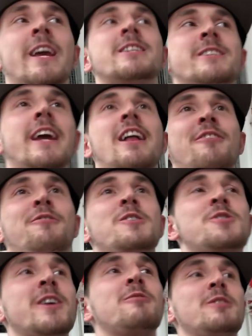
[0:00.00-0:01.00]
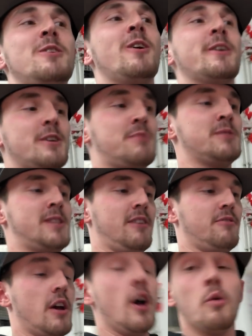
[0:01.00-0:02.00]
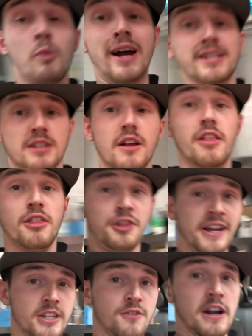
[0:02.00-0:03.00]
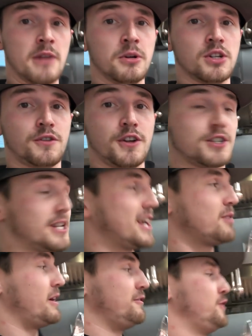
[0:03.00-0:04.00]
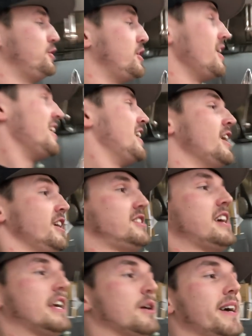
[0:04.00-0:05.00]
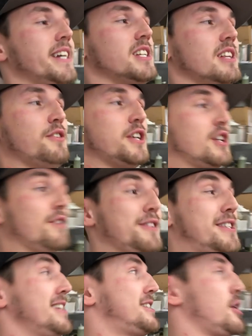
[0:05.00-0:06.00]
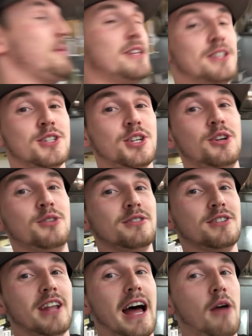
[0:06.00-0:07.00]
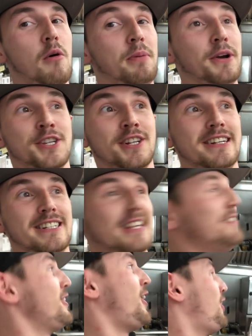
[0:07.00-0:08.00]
will get together for a drink with you on Christmas Eve. Wes, thank you very much for your takeaway food. Takeaway delivery service is coming soon. I will personally deliver